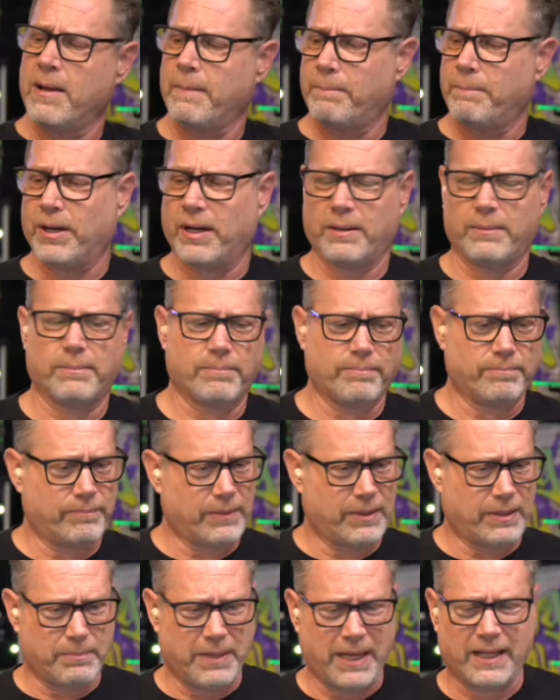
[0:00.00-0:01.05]
But
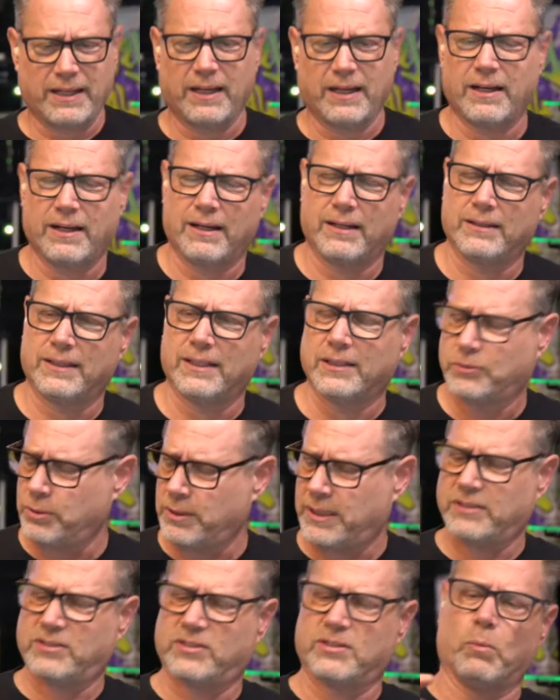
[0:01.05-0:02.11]
man, this one
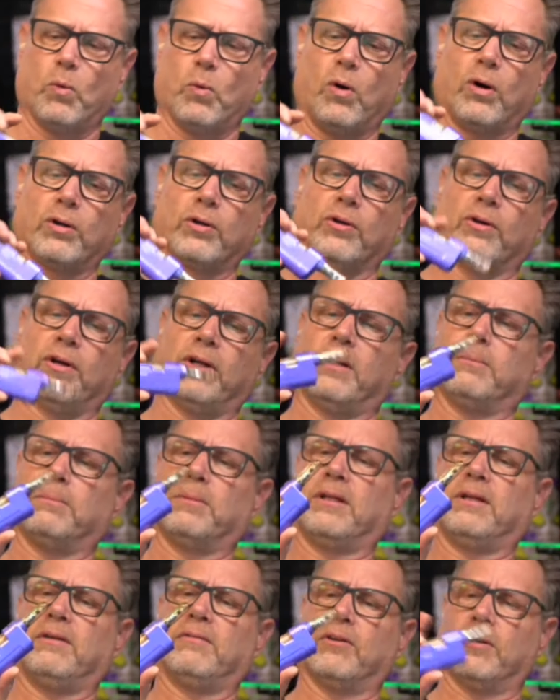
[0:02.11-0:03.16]
has some water in it,
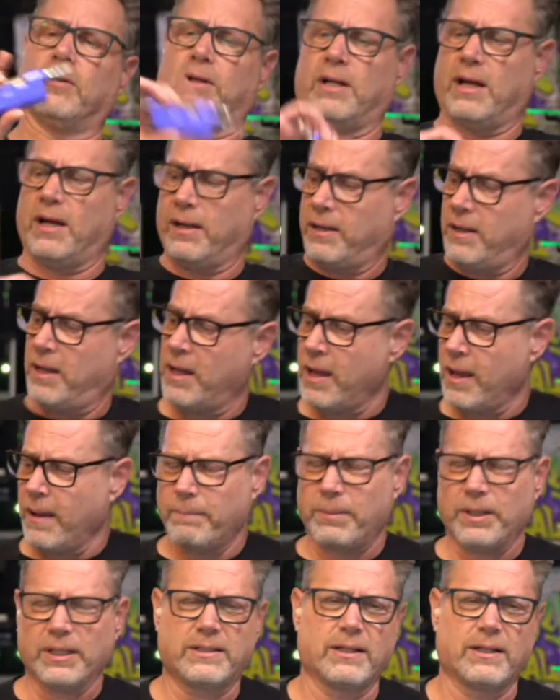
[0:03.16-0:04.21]
believe it or not.
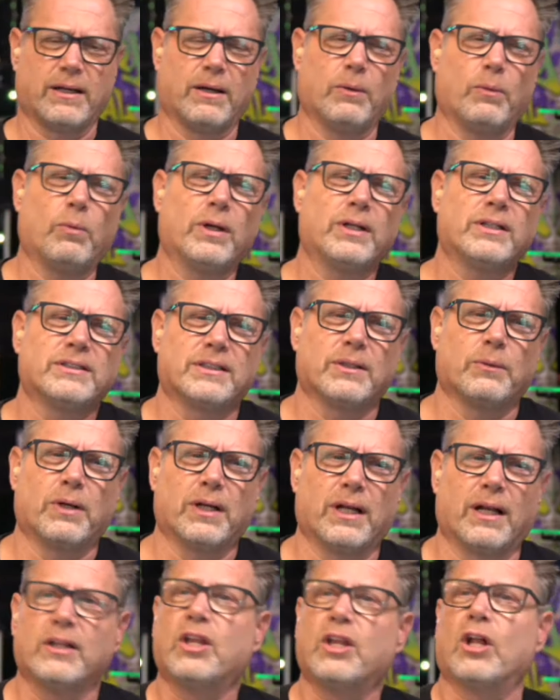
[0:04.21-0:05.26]
But what is the
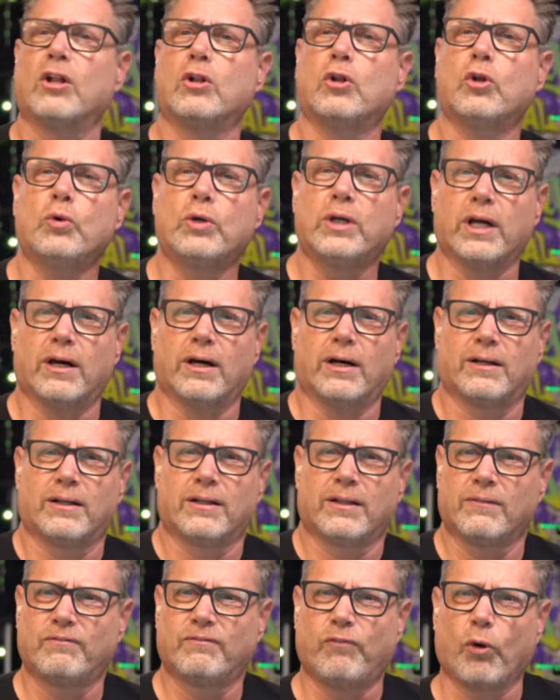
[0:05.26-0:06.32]
one? The Luca,
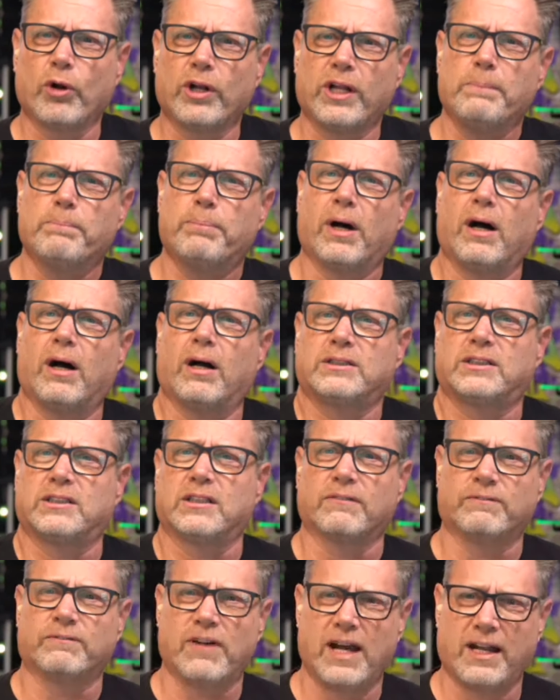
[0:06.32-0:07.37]
$40. You
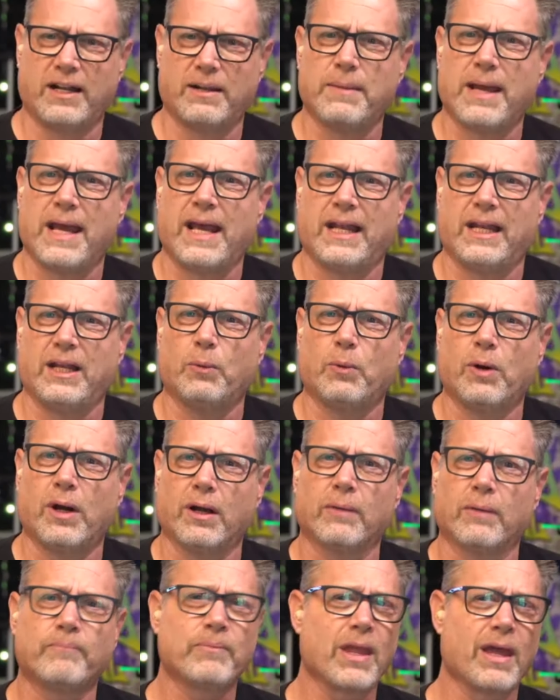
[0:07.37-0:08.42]
can find them
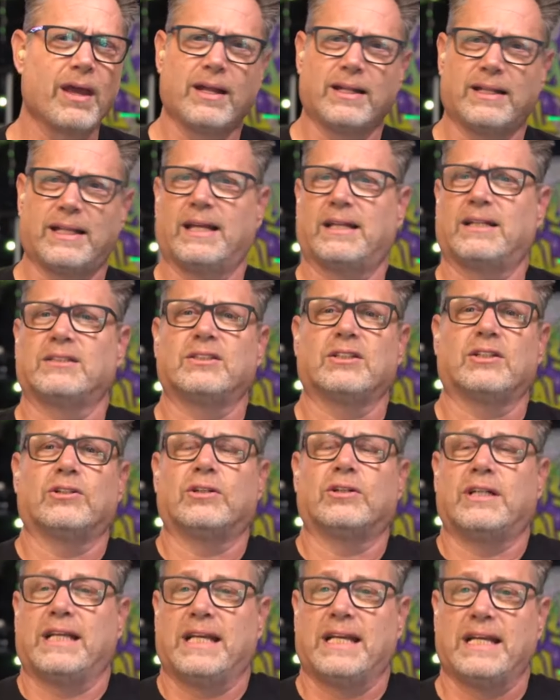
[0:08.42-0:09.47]
anywhere. That is a
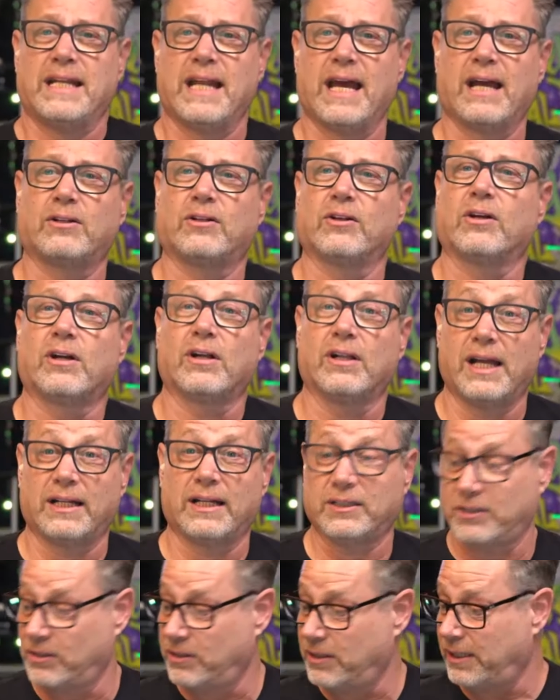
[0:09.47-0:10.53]
good e-nectar
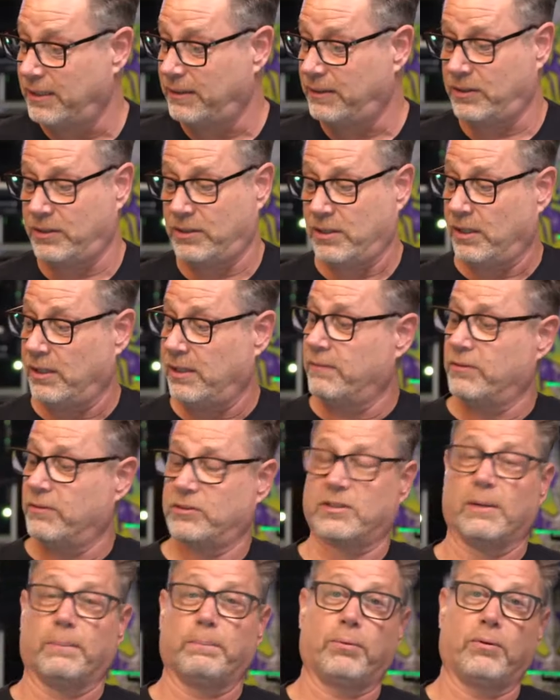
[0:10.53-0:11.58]
collector. It
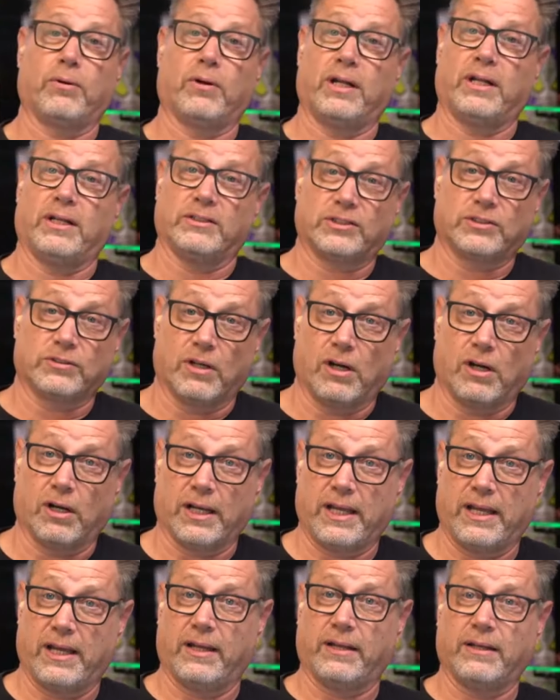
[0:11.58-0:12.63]
delivers a pretty strong
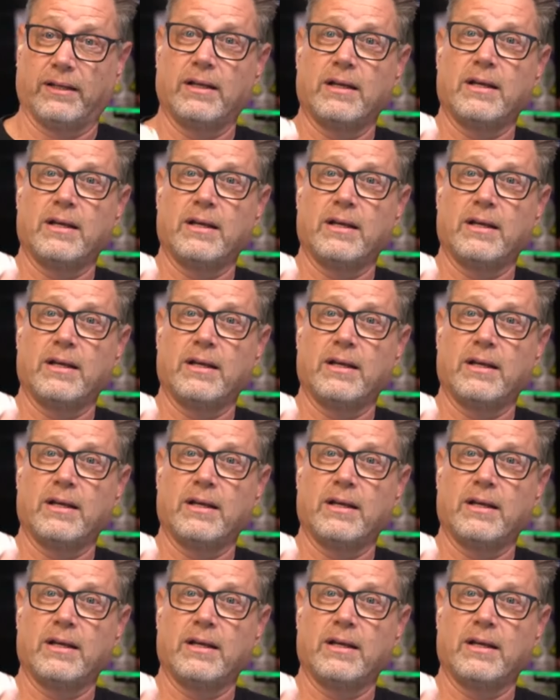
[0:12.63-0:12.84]
hit.